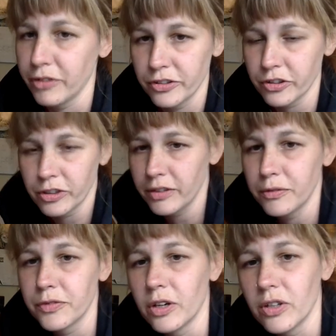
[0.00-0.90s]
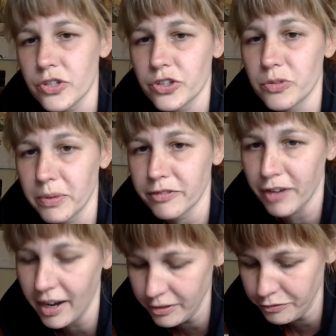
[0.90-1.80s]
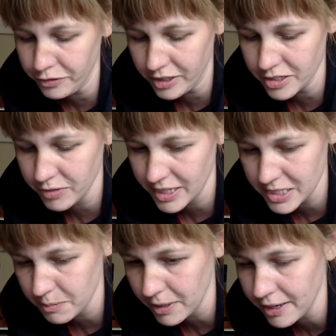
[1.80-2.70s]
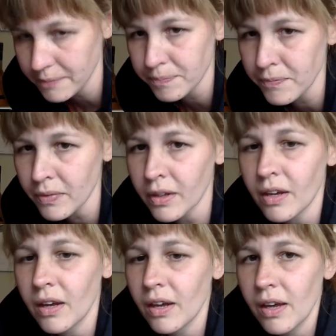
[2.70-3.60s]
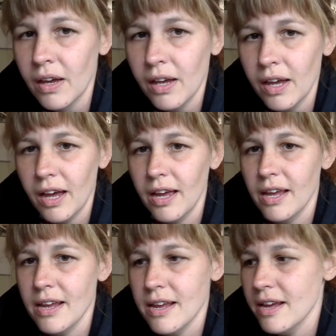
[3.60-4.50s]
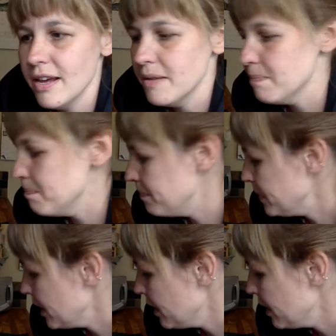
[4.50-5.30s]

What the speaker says: sugar you've got should be fine for this recipe. The